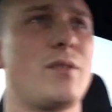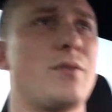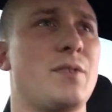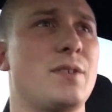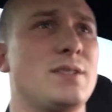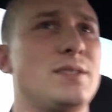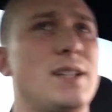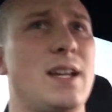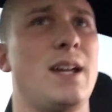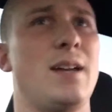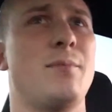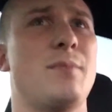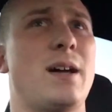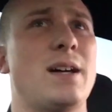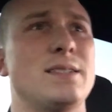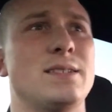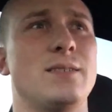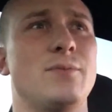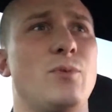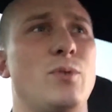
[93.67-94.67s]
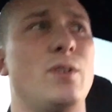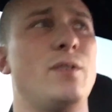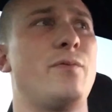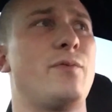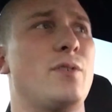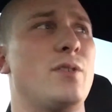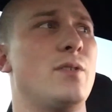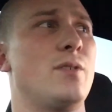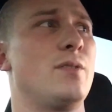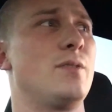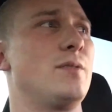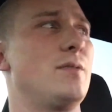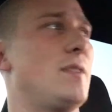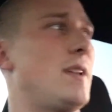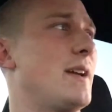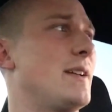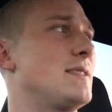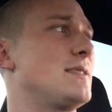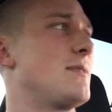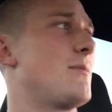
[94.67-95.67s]
the same as it would for
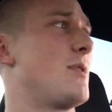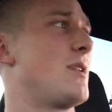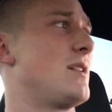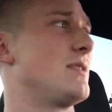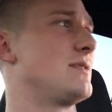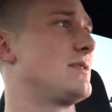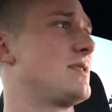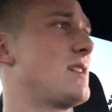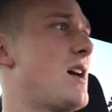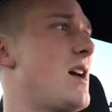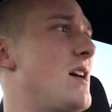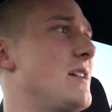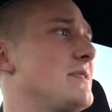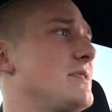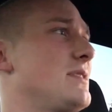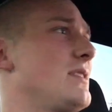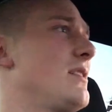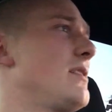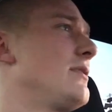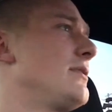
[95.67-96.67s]
like someone on sauce.